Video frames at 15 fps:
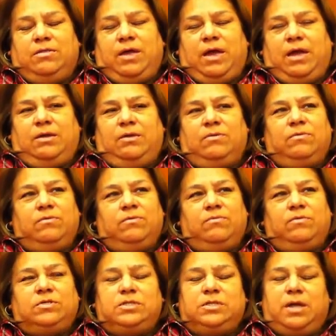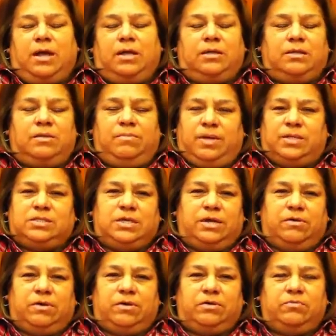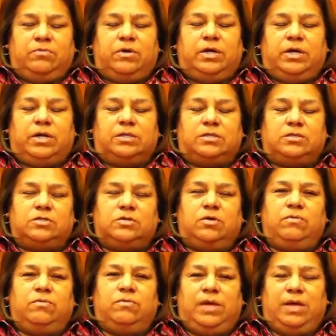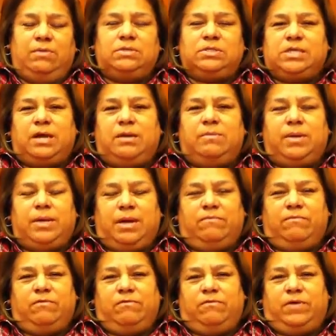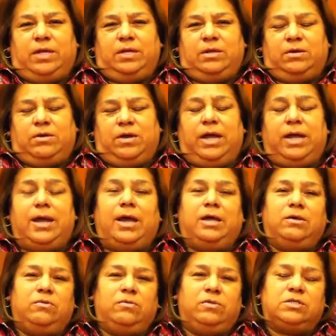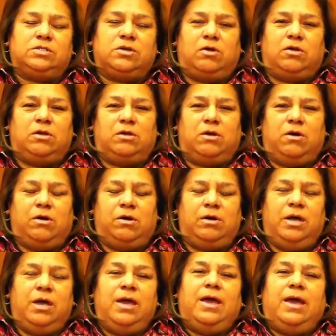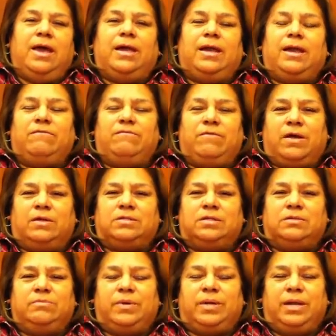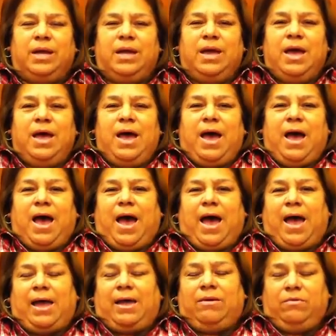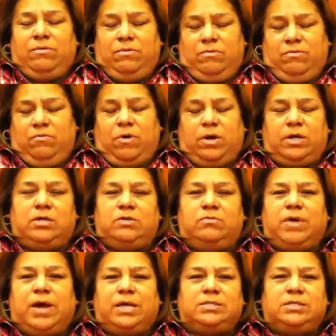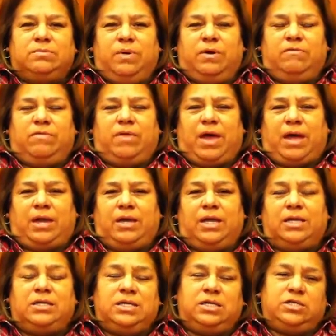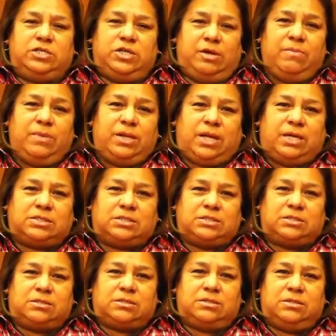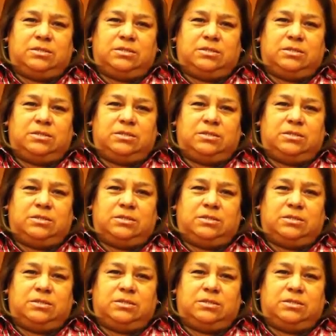that was not the best area to work in. So he was setting me up for failure. And I knew this all along, and I felt it, but I wanted to rise above that and teach him a lesson.